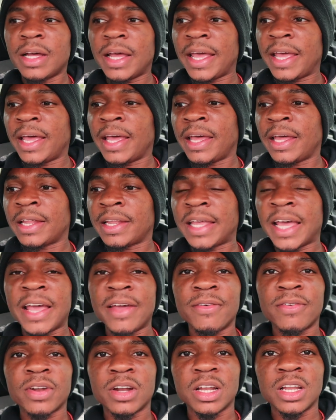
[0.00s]
and
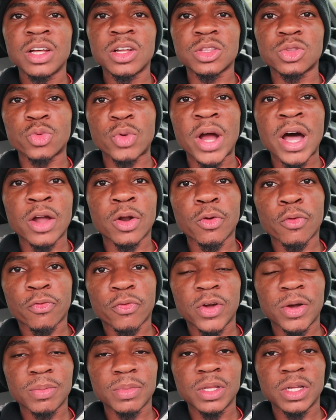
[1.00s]
gave it a little throttle
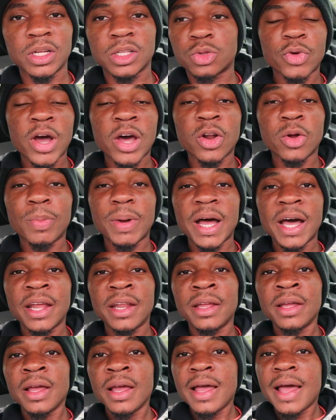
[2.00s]
from the throttle
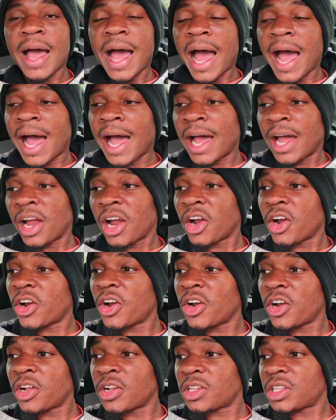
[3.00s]
body, I
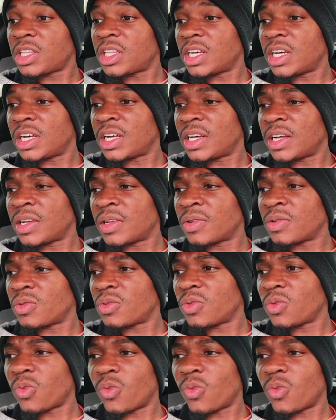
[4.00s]
heard the